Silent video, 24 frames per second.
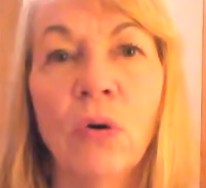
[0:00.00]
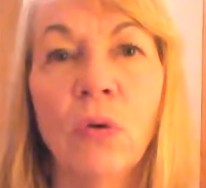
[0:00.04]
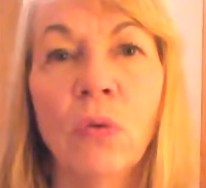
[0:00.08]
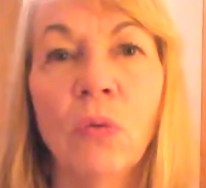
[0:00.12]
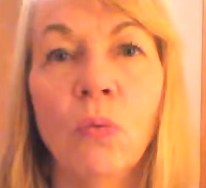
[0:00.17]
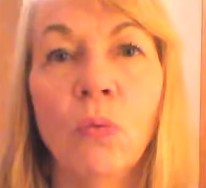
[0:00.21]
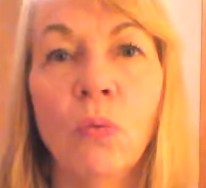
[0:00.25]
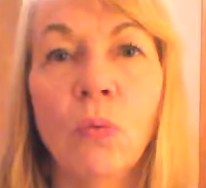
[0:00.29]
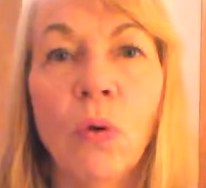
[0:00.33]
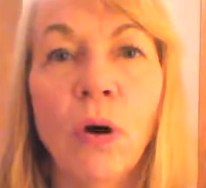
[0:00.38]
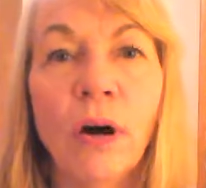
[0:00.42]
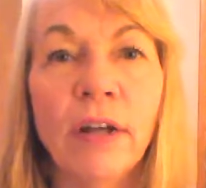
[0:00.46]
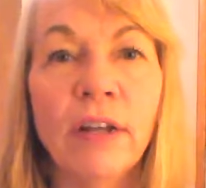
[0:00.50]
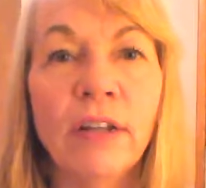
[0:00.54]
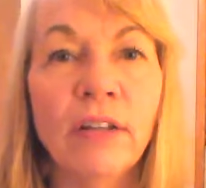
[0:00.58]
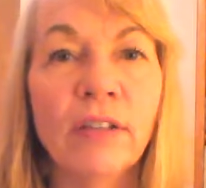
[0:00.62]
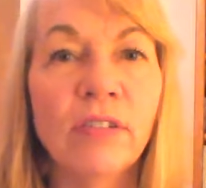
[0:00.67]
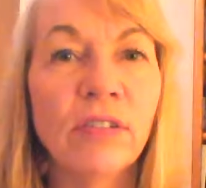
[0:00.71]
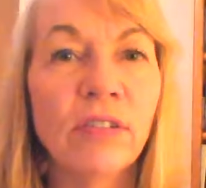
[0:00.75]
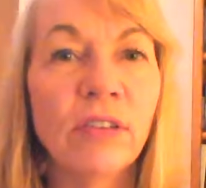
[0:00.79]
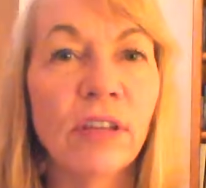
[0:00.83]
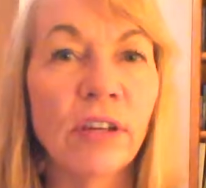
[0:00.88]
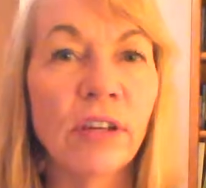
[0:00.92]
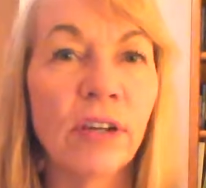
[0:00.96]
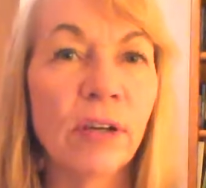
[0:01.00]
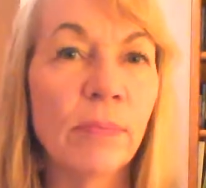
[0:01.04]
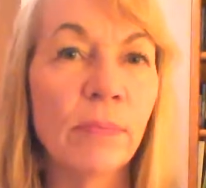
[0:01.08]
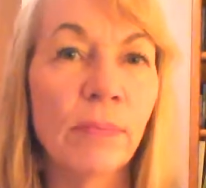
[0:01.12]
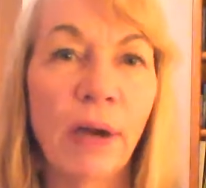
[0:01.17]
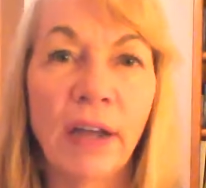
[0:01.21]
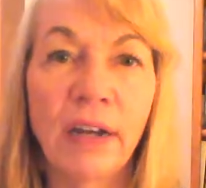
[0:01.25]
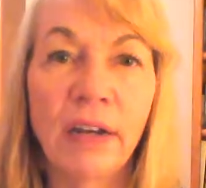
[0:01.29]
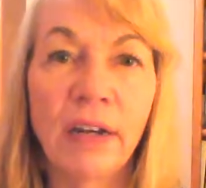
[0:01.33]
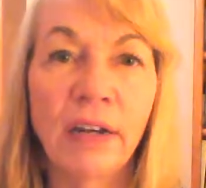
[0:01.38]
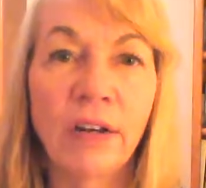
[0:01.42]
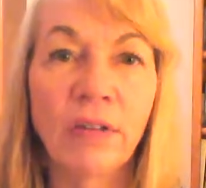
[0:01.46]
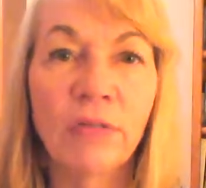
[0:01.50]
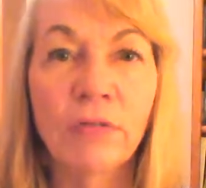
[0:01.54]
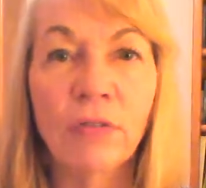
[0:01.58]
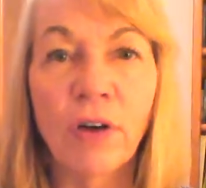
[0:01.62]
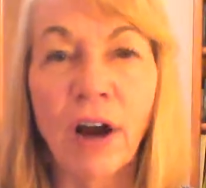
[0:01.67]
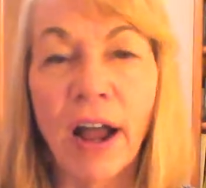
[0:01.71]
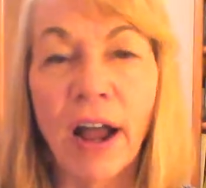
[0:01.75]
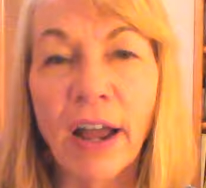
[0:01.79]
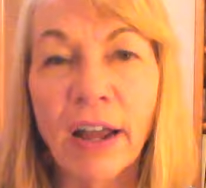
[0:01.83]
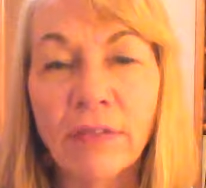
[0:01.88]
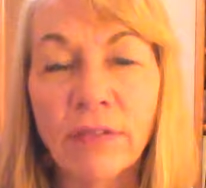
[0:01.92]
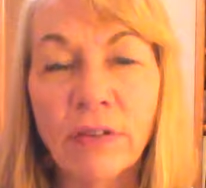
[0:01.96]
What is the competitive
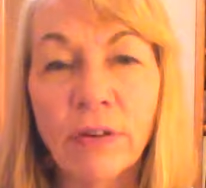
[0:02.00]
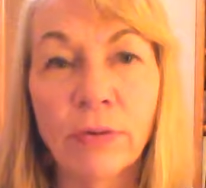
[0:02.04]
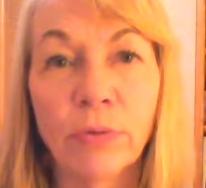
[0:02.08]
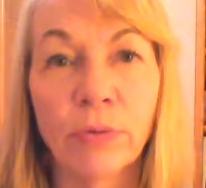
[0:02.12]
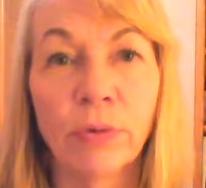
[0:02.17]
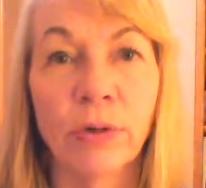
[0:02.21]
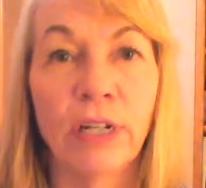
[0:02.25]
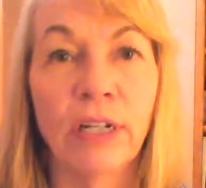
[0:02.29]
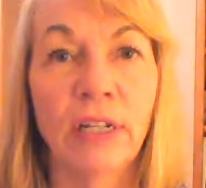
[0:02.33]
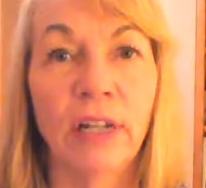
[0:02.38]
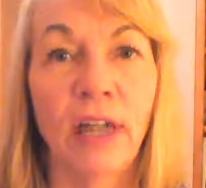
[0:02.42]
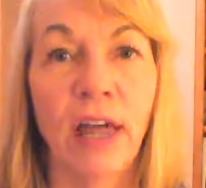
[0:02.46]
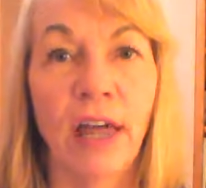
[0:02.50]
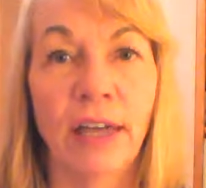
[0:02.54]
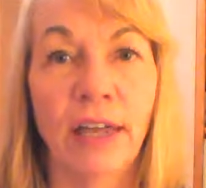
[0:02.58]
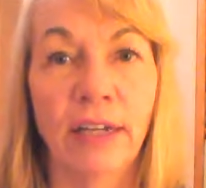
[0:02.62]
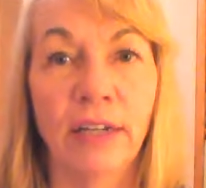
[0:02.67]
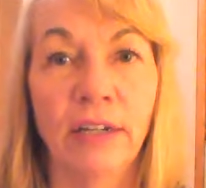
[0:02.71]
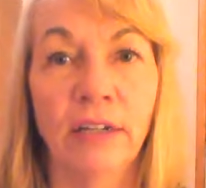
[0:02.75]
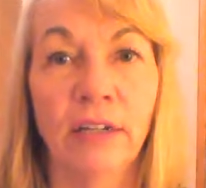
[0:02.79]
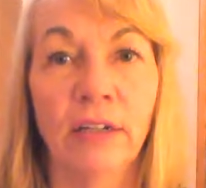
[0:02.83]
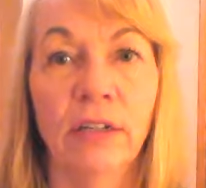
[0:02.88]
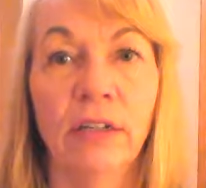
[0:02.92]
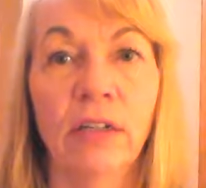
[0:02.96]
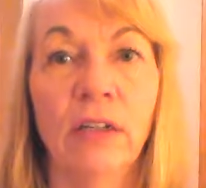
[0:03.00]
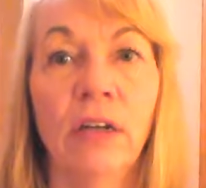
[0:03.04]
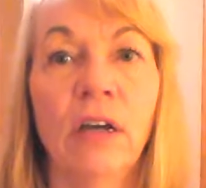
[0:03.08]
rivalry like?